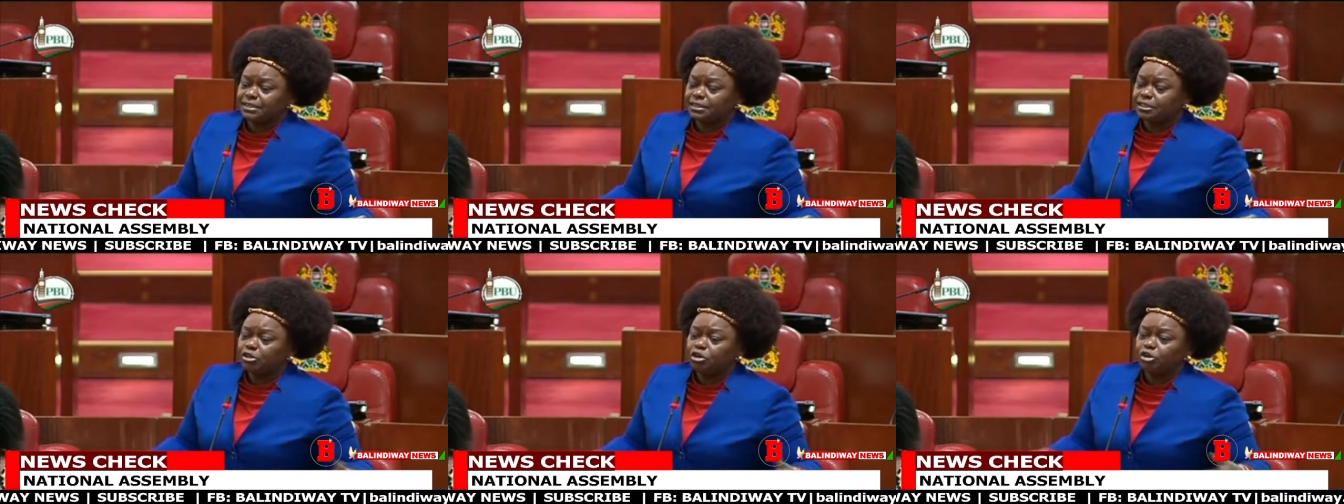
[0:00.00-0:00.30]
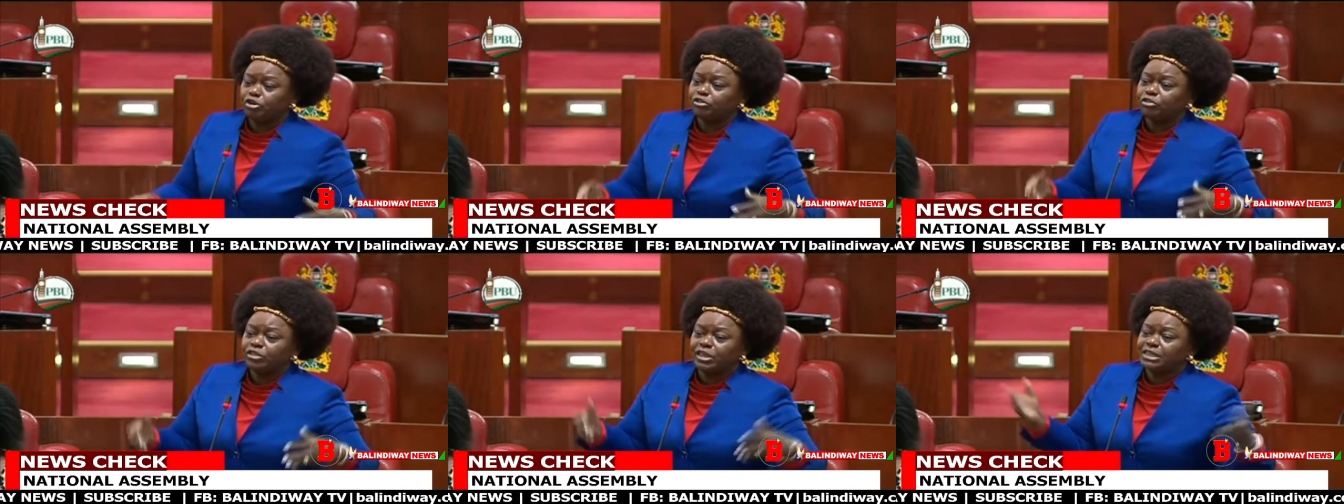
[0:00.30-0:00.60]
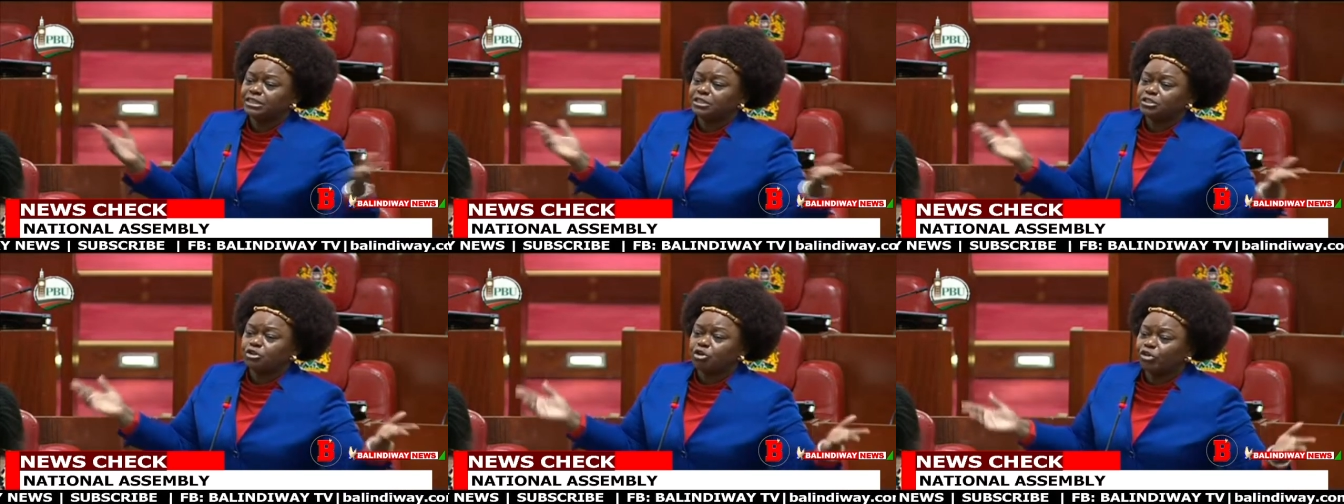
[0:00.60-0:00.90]
It's not
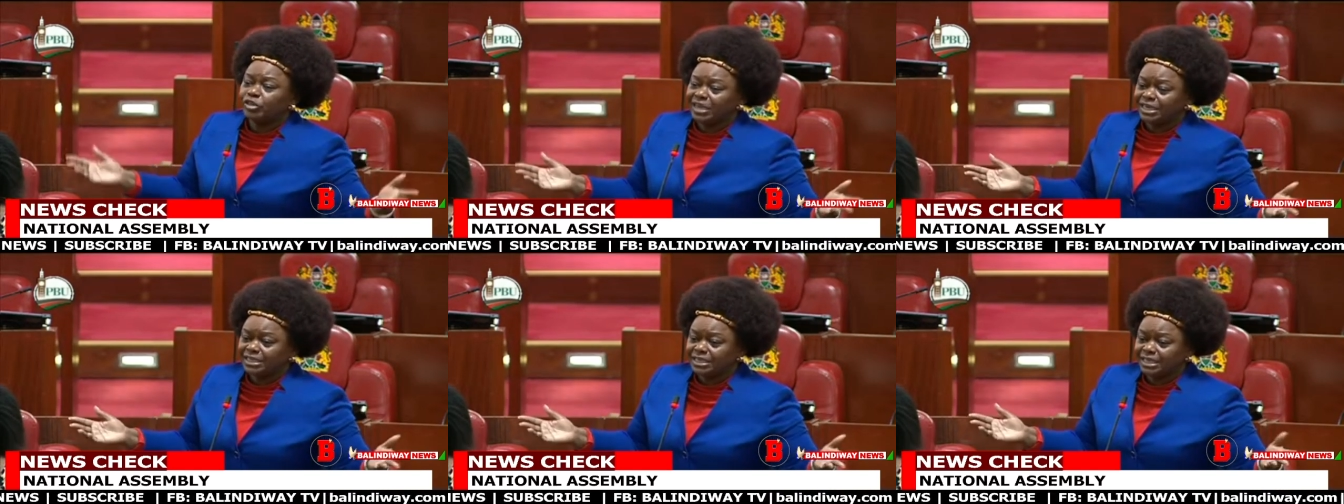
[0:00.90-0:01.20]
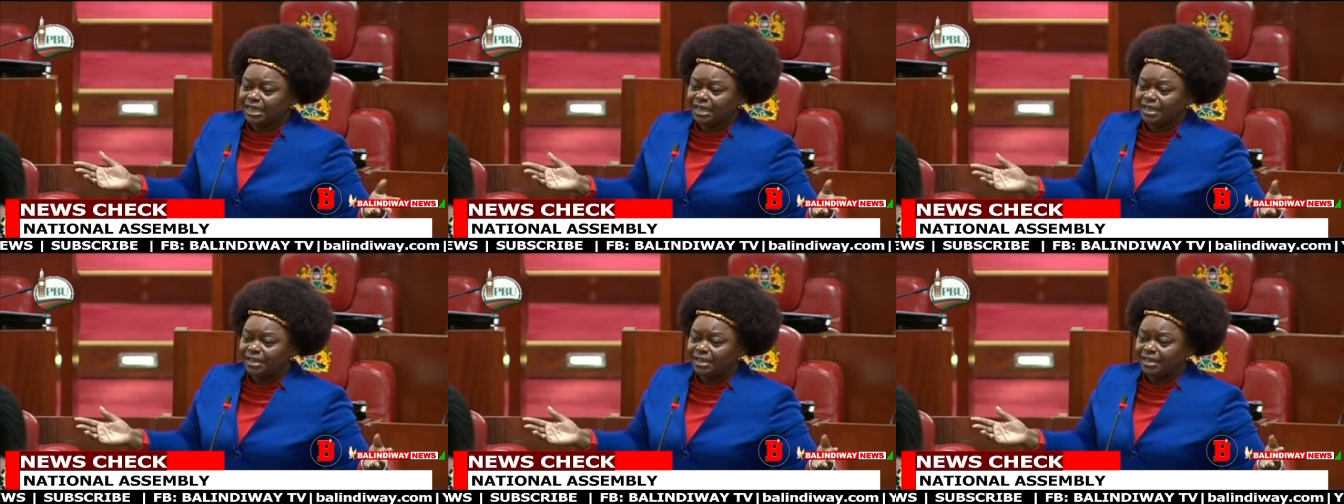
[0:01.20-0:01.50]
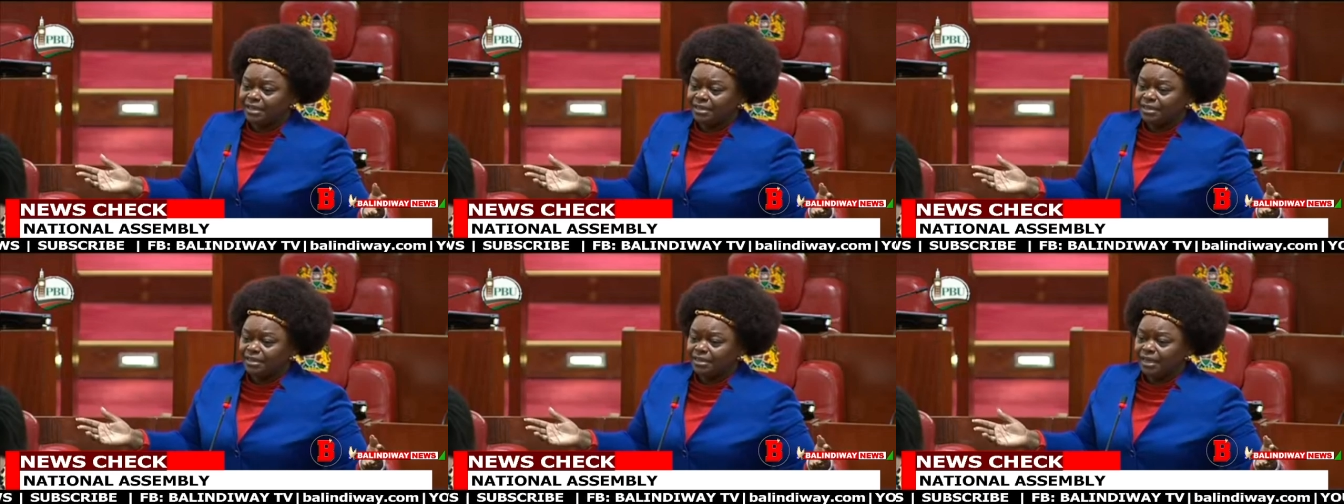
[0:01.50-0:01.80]
things conjecture.
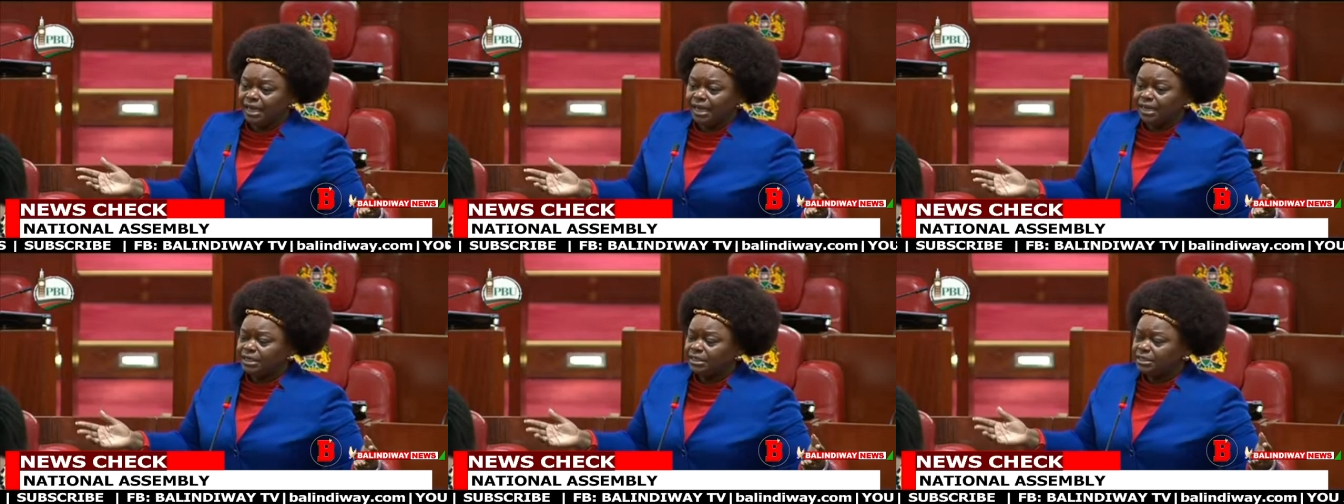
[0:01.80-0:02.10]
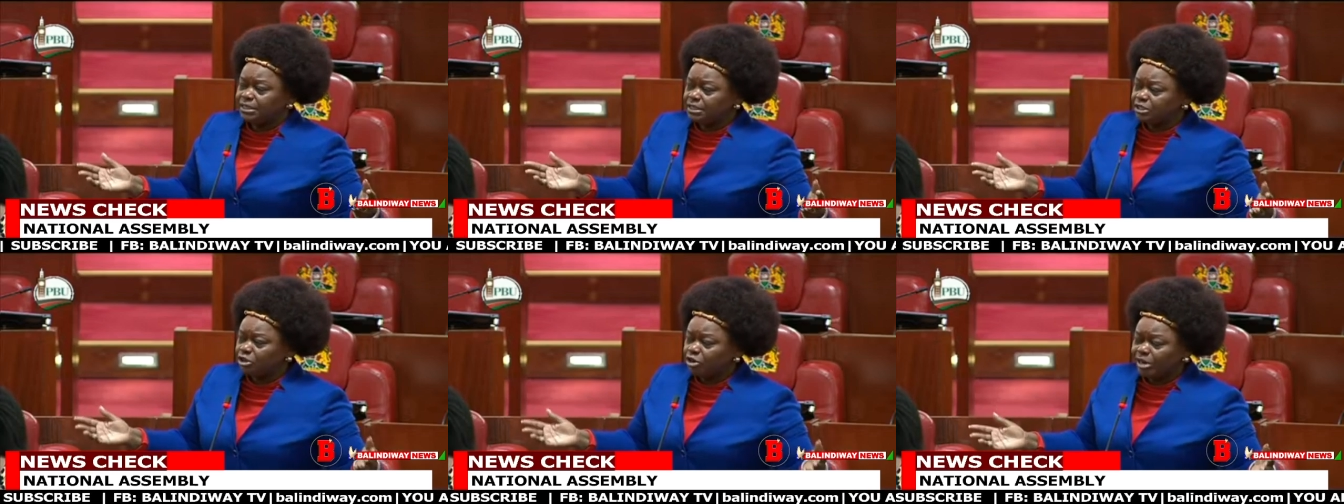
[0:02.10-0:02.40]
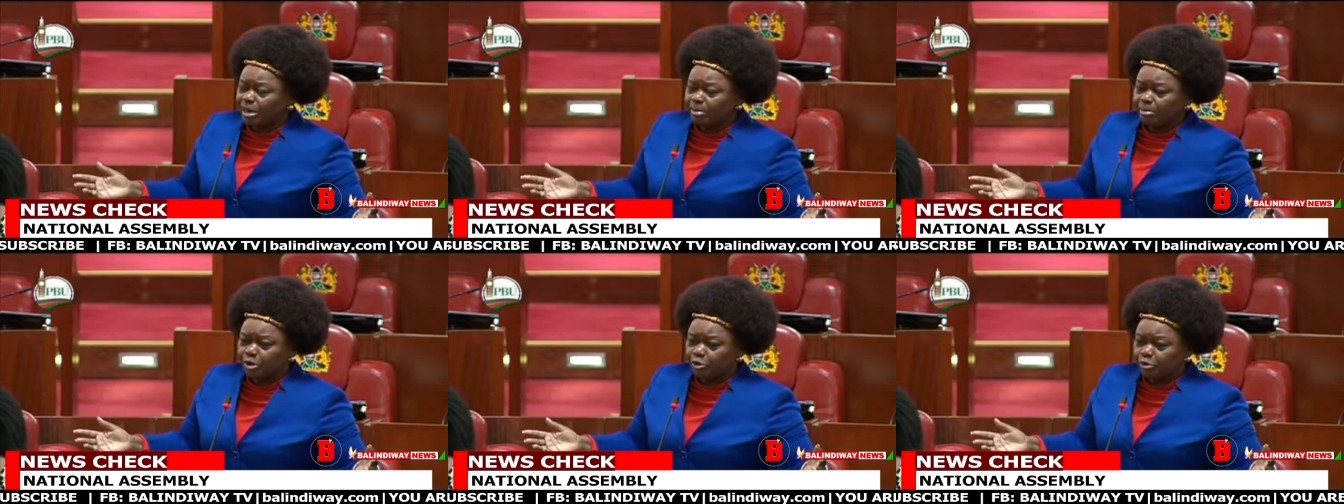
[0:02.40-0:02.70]
And it is
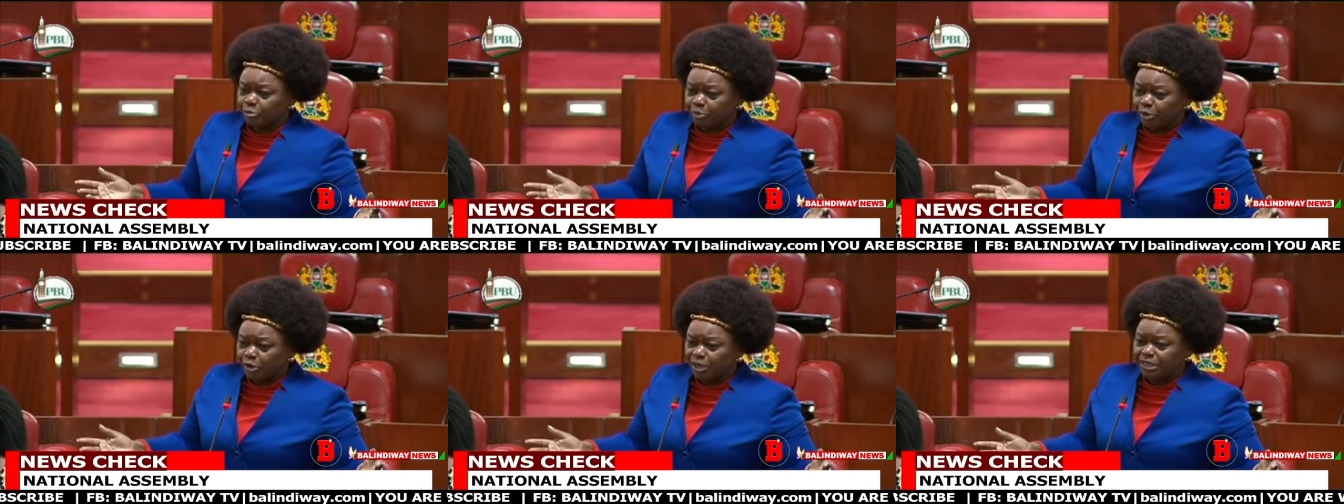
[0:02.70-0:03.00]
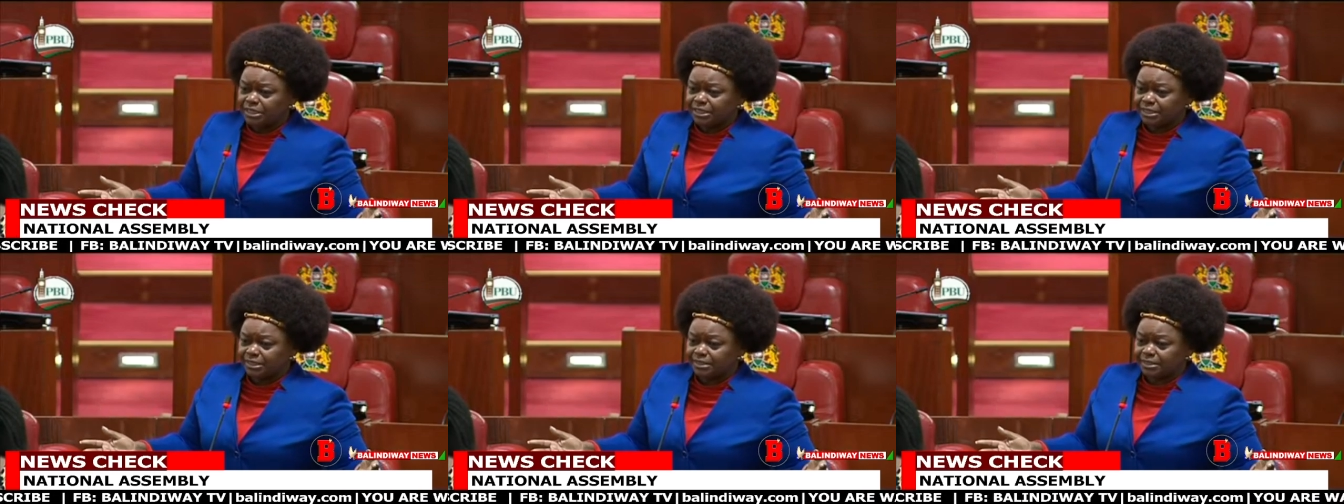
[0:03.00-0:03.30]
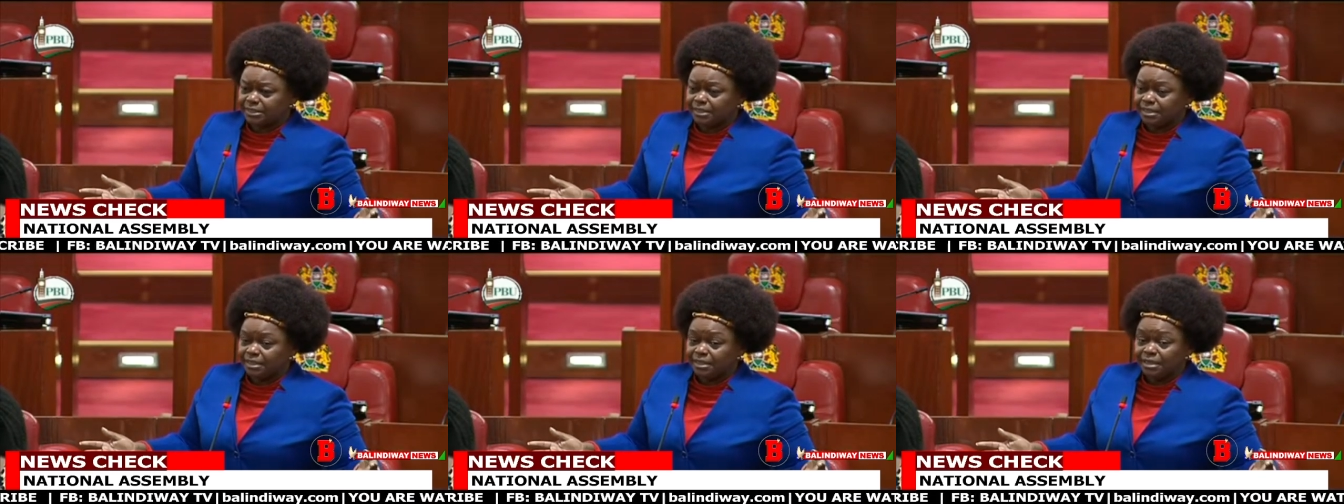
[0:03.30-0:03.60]
not about
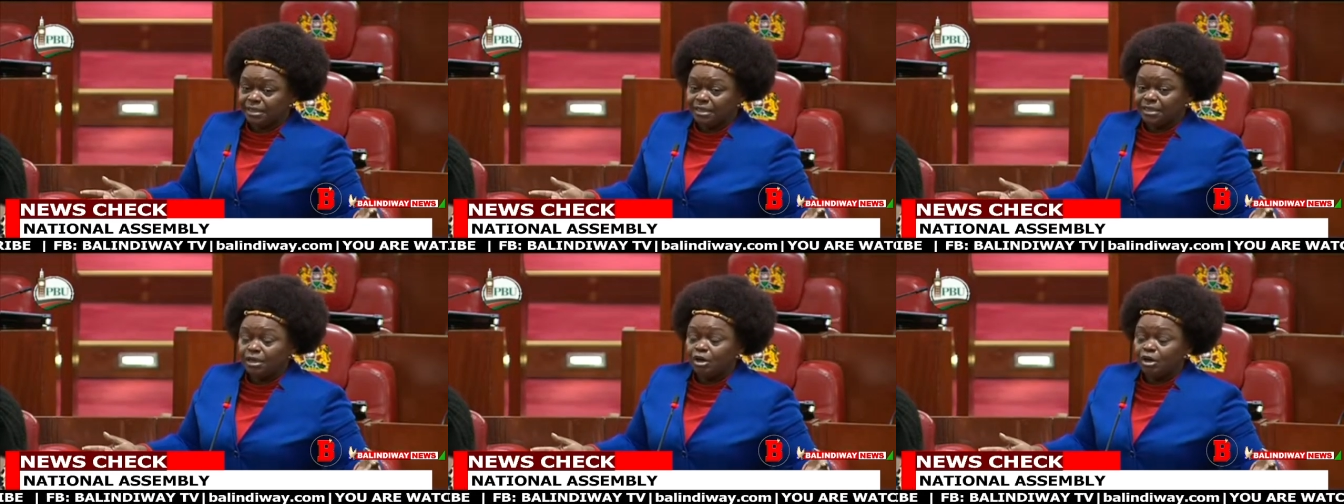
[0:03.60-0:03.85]
politics.